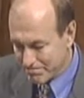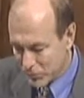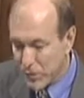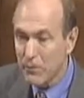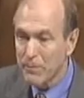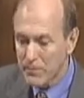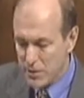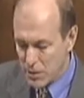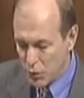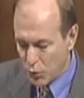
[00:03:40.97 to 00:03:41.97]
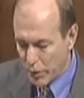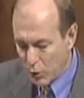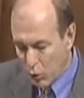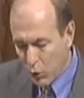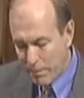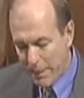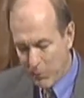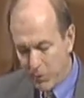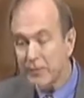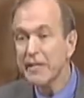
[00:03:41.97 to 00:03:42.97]
So, when all
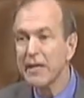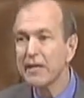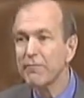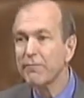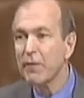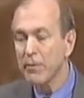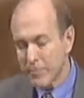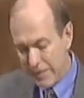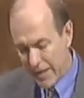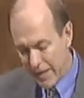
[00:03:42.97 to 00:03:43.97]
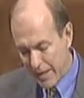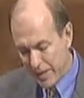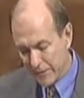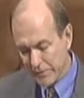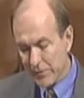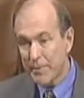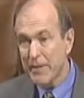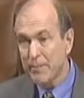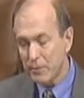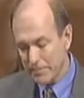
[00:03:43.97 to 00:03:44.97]
power is taken from the hands of the
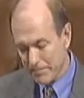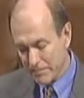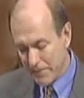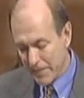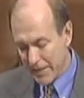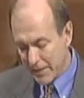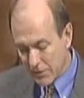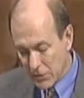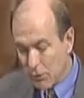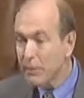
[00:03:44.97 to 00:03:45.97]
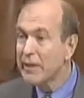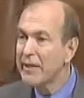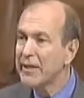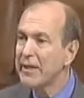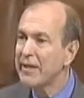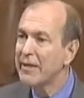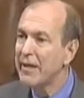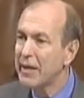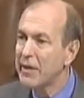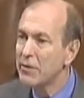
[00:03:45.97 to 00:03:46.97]
people and accumulated in the
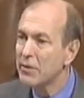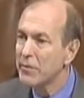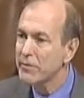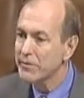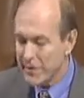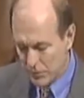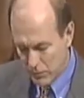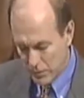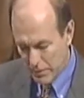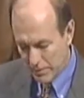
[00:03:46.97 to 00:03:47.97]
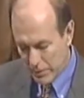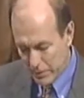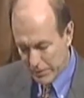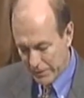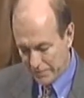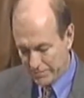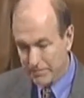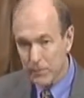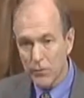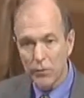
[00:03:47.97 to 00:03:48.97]
hands of a single person,
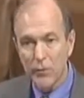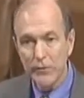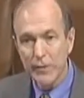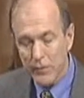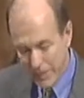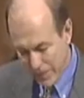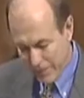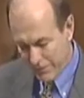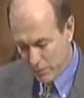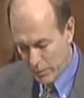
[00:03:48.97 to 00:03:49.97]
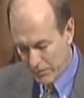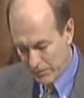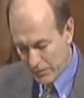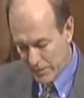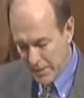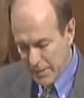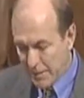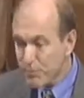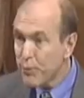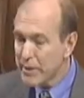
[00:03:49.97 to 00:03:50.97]
or a single head, if you will,
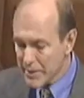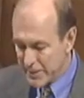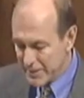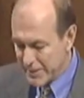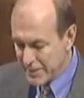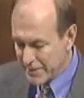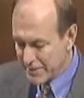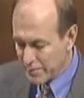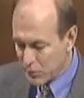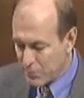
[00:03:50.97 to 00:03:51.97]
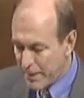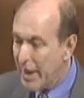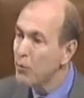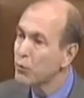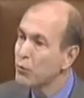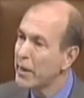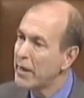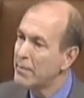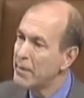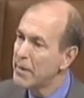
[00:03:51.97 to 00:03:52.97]
it breeds a similar power
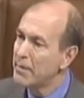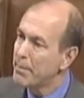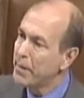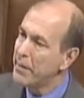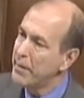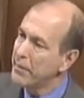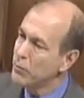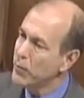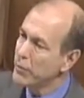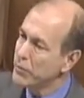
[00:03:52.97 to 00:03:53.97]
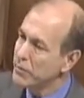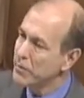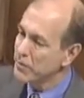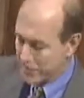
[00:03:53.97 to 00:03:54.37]
grab by who else?